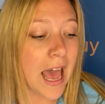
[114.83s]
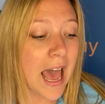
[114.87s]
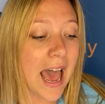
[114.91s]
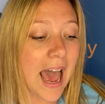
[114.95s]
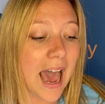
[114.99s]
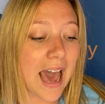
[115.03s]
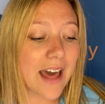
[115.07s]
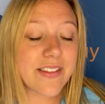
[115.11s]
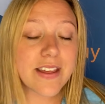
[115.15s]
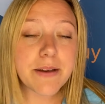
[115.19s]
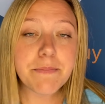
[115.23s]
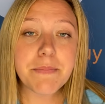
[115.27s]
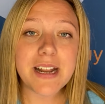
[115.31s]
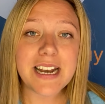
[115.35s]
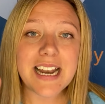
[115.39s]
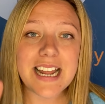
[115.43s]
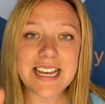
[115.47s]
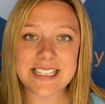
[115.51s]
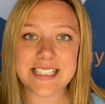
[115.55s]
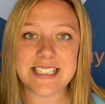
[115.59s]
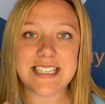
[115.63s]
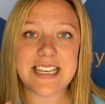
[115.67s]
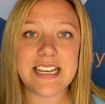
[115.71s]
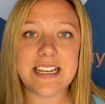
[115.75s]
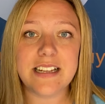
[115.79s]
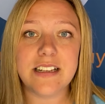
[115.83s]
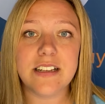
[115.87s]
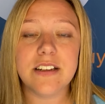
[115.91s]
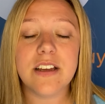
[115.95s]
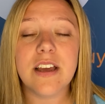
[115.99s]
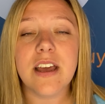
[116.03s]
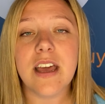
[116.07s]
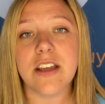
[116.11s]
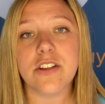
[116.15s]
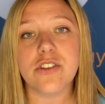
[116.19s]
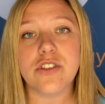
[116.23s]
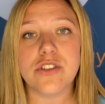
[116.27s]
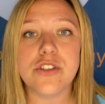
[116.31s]
And then my last thing,
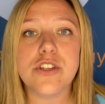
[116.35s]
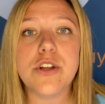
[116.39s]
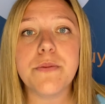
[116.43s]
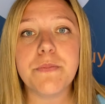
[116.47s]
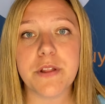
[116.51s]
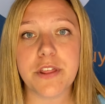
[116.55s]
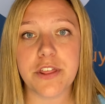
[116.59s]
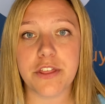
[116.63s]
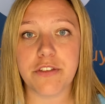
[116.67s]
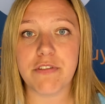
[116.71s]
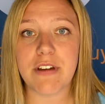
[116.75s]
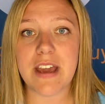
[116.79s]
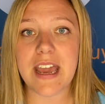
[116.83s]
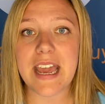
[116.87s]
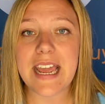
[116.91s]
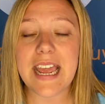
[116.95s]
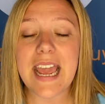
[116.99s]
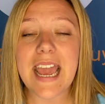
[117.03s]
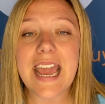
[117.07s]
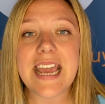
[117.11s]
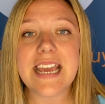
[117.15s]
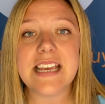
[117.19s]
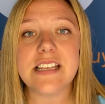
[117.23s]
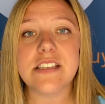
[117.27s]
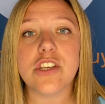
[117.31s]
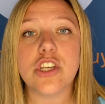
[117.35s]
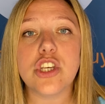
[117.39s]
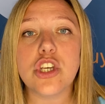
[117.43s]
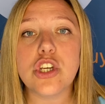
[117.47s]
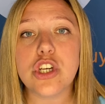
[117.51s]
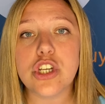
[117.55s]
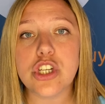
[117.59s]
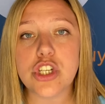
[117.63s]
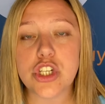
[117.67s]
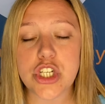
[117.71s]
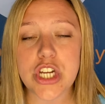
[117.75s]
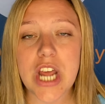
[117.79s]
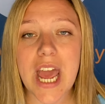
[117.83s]
number three, is you
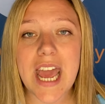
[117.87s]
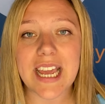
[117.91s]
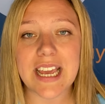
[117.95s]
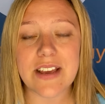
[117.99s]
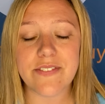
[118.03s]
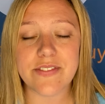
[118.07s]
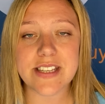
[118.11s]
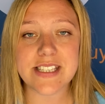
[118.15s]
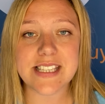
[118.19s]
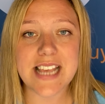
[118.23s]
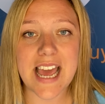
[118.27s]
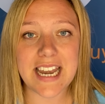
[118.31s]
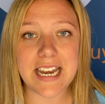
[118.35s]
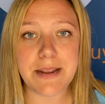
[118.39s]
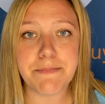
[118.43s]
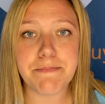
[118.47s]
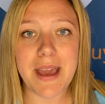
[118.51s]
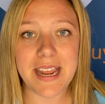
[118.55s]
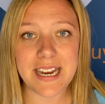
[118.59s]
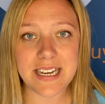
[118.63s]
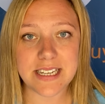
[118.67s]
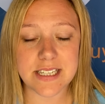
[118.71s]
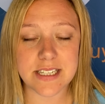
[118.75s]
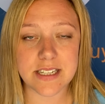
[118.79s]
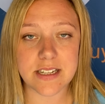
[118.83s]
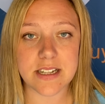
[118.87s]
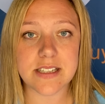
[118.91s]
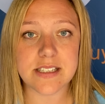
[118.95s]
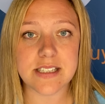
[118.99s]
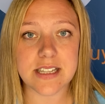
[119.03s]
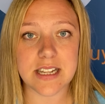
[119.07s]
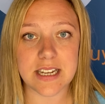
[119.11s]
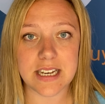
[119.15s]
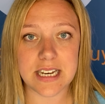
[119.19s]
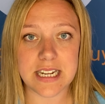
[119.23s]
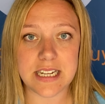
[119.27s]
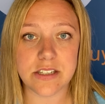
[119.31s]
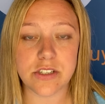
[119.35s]
can check if there's any maintenance
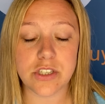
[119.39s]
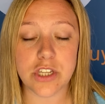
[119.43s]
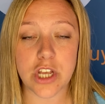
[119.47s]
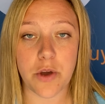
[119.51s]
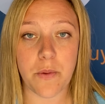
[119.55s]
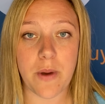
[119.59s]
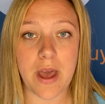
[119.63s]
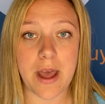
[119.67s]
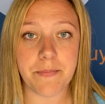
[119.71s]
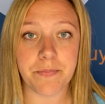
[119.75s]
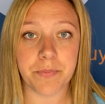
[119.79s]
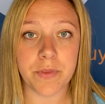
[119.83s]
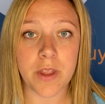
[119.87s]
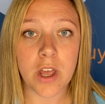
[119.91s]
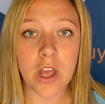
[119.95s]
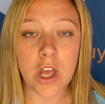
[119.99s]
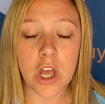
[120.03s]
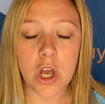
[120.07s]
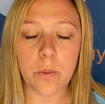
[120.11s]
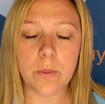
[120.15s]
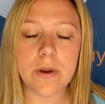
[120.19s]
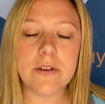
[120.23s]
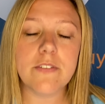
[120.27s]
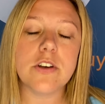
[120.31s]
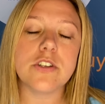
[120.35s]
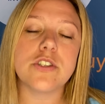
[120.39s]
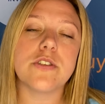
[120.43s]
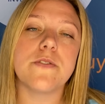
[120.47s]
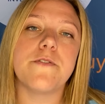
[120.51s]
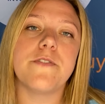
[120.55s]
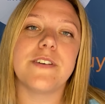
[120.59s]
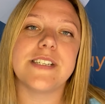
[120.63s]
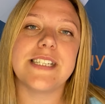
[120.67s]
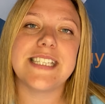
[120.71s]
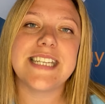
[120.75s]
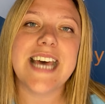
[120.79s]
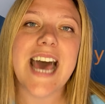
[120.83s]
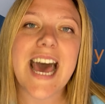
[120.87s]
that needs doing. We've got some
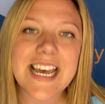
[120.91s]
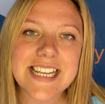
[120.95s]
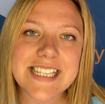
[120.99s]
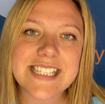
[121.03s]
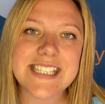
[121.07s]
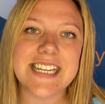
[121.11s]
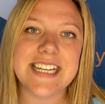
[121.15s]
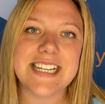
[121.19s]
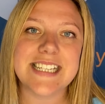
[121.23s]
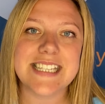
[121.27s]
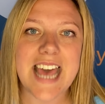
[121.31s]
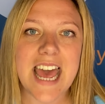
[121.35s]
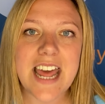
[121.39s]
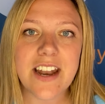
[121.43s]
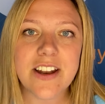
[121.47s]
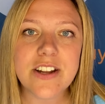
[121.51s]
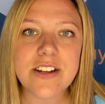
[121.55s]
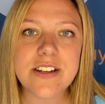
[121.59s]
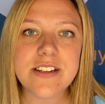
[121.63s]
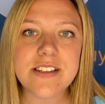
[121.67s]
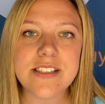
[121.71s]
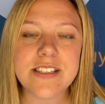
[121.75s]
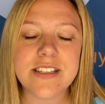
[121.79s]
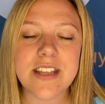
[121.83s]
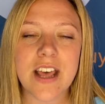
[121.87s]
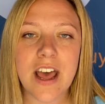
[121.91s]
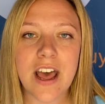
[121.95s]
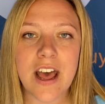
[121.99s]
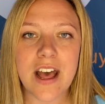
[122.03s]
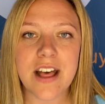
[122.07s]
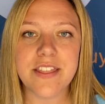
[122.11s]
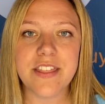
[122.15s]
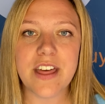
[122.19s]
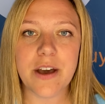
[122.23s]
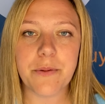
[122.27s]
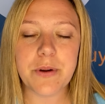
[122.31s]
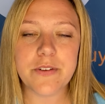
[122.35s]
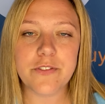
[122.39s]
fantastic tenants
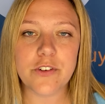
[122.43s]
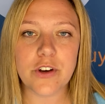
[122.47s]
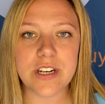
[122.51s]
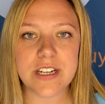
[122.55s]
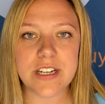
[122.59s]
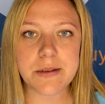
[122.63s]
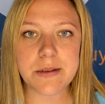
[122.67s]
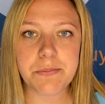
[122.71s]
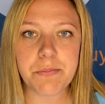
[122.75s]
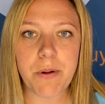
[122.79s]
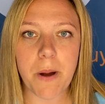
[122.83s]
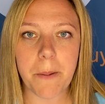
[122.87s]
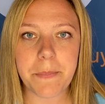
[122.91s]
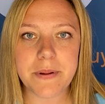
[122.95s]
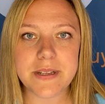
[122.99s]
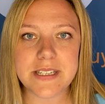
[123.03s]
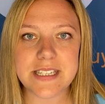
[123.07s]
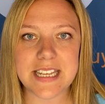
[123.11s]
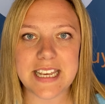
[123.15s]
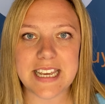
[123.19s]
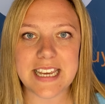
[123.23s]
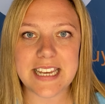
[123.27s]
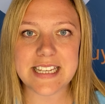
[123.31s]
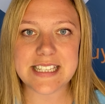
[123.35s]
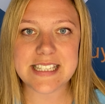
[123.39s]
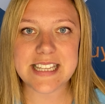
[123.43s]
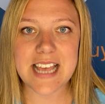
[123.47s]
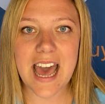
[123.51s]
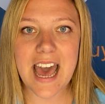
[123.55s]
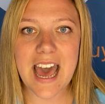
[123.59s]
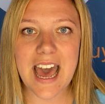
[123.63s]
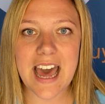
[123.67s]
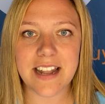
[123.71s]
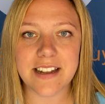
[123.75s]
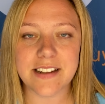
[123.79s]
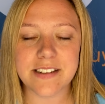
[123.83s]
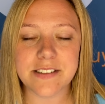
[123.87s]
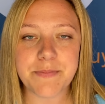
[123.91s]
that we've gone properties
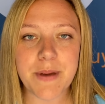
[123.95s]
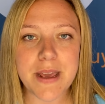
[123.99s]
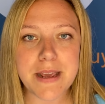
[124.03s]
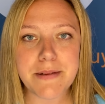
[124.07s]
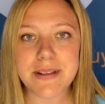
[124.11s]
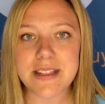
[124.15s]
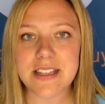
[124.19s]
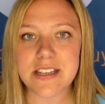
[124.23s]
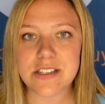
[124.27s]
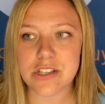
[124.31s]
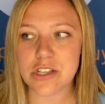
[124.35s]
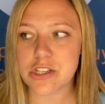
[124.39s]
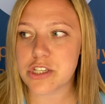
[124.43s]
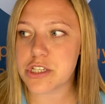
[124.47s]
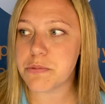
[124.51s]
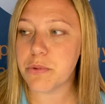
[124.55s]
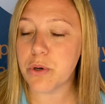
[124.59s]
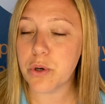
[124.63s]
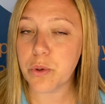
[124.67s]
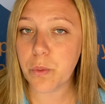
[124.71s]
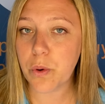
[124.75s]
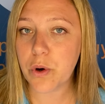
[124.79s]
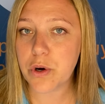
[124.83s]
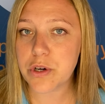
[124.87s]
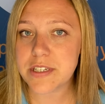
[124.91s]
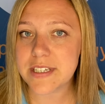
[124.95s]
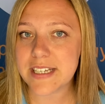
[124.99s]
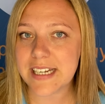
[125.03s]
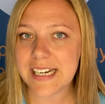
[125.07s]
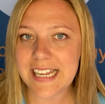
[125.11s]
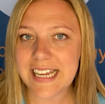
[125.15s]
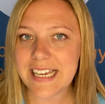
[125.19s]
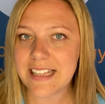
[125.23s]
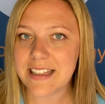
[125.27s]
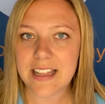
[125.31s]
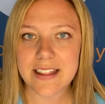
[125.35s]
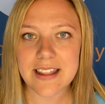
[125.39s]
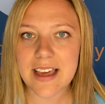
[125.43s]
and maybe there's a small water
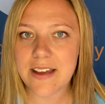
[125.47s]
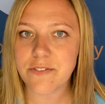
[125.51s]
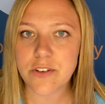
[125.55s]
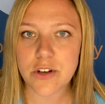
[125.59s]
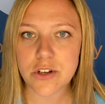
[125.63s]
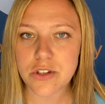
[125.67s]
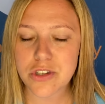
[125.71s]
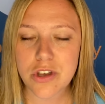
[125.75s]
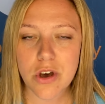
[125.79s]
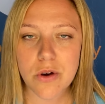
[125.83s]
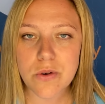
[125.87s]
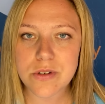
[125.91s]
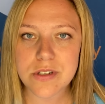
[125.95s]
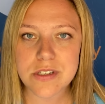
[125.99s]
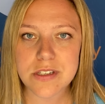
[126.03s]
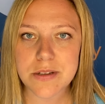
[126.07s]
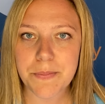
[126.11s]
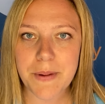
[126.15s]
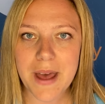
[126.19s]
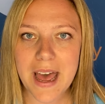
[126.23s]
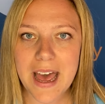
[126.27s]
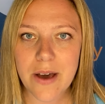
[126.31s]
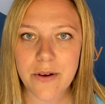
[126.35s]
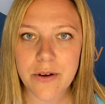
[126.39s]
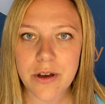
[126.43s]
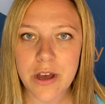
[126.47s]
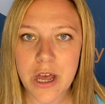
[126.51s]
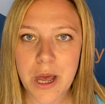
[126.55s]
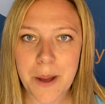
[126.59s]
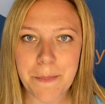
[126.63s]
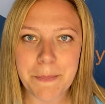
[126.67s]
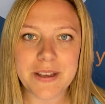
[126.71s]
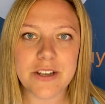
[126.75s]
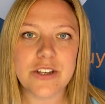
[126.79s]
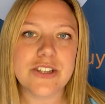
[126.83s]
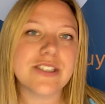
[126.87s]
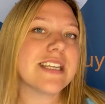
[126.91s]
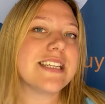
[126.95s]
leak that they've not told us about
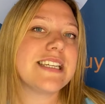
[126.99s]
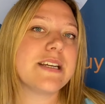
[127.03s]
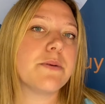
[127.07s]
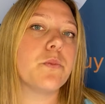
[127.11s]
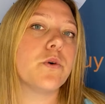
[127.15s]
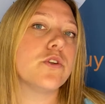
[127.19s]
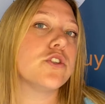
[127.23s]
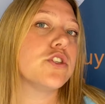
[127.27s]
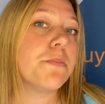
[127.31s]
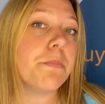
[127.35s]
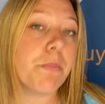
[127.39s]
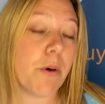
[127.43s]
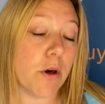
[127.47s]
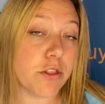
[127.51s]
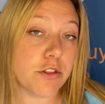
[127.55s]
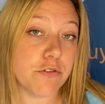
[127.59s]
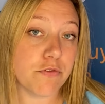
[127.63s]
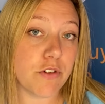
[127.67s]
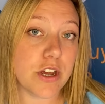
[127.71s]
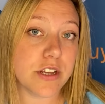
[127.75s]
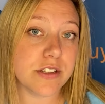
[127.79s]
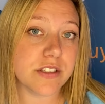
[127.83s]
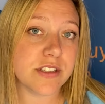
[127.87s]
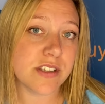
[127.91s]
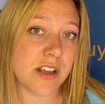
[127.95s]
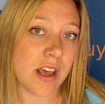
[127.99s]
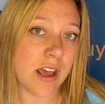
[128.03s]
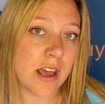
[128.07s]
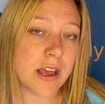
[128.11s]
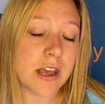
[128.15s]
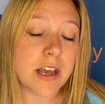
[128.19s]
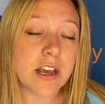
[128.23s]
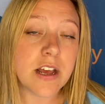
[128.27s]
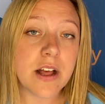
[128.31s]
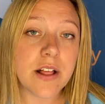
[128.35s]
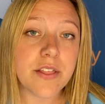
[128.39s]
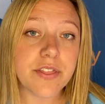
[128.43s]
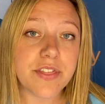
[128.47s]
because they didn't want to bother us.
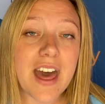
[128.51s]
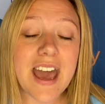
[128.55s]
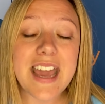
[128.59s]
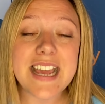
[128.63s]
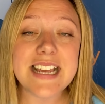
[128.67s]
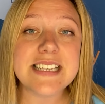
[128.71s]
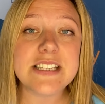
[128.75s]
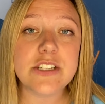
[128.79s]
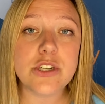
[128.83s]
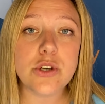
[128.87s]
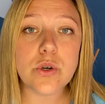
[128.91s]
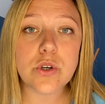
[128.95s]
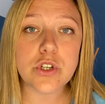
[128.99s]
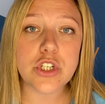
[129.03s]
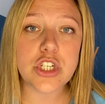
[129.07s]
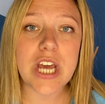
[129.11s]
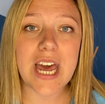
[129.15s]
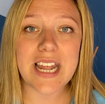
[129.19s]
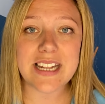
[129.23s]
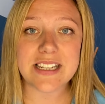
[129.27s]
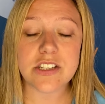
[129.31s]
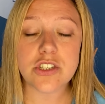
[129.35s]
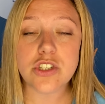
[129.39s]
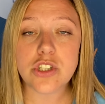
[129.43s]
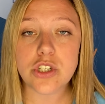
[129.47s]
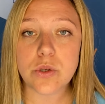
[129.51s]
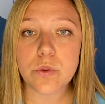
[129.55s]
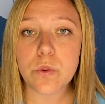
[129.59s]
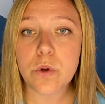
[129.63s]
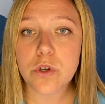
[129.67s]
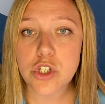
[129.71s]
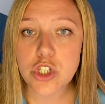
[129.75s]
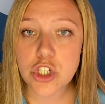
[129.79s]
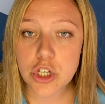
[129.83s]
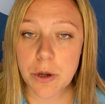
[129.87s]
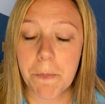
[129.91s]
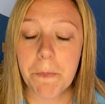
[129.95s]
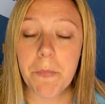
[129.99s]
That is your chance to
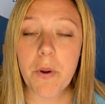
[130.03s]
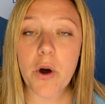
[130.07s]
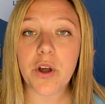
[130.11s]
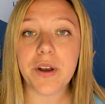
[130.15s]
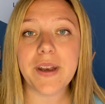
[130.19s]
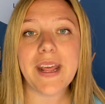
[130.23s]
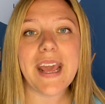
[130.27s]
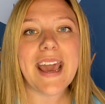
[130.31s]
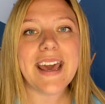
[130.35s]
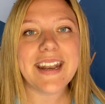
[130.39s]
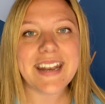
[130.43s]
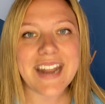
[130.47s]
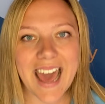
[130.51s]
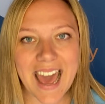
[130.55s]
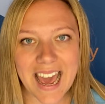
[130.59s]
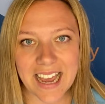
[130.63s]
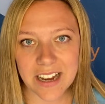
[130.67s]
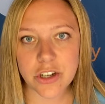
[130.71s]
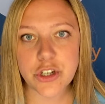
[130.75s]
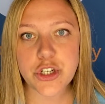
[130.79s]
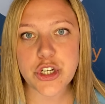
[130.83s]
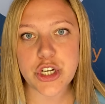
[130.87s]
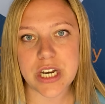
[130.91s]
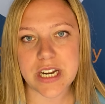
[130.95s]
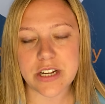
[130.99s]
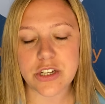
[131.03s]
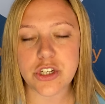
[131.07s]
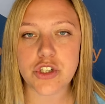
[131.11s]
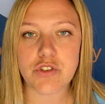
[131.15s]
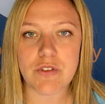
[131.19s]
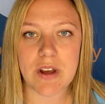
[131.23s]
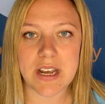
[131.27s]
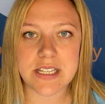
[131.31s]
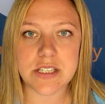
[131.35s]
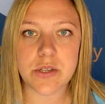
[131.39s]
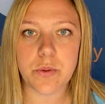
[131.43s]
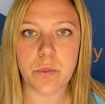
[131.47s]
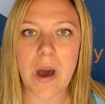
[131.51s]
jump on it and action it
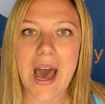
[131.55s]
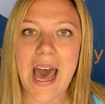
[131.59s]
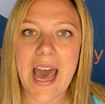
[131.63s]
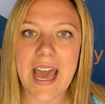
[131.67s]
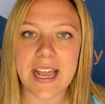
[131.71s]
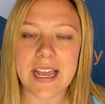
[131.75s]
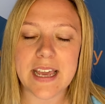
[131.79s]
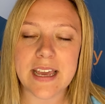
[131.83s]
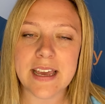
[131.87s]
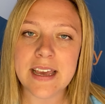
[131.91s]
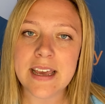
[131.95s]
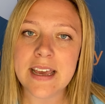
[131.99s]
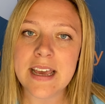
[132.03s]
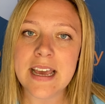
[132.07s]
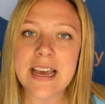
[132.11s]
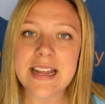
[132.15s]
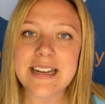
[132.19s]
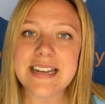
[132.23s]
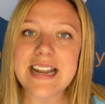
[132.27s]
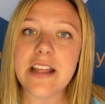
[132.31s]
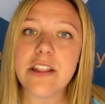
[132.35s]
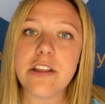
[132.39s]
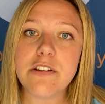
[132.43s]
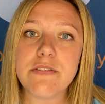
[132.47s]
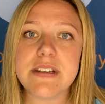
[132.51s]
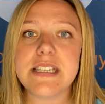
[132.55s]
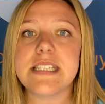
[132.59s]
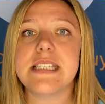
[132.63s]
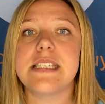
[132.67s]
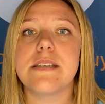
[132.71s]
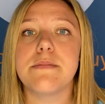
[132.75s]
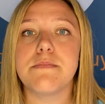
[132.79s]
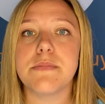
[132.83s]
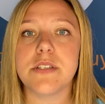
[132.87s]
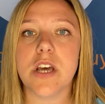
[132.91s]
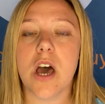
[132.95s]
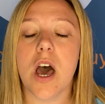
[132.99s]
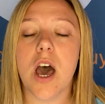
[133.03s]
straight away. Now, there is
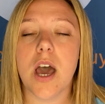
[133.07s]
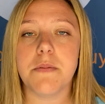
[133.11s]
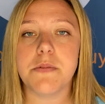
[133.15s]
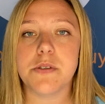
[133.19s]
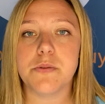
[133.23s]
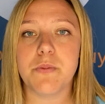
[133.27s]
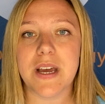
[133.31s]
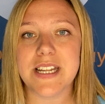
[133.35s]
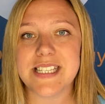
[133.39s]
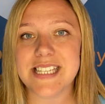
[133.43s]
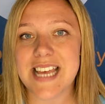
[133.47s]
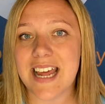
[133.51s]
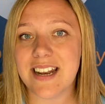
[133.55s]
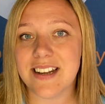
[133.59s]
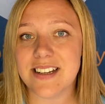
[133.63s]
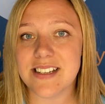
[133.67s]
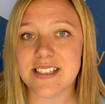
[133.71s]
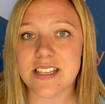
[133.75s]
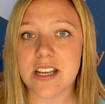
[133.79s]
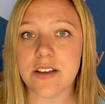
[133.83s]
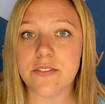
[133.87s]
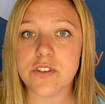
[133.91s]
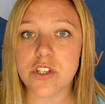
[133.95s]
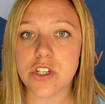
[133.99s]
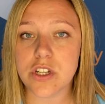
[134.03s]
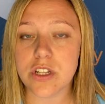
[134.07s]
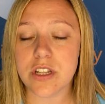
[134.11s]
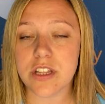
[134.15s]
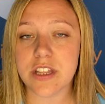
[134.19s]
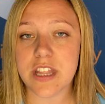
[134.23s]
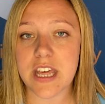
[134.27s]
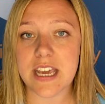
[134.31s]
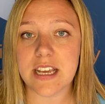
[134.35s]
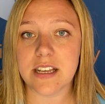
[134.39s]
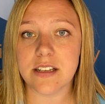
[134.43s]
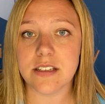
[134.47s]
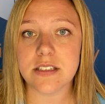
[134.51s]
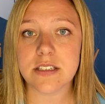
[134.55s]
some times where tenants have done
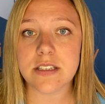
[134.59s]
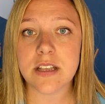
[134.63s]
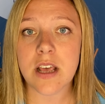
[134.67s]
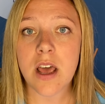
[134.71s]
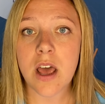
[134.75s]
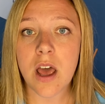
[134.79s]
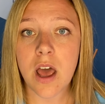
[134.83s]
things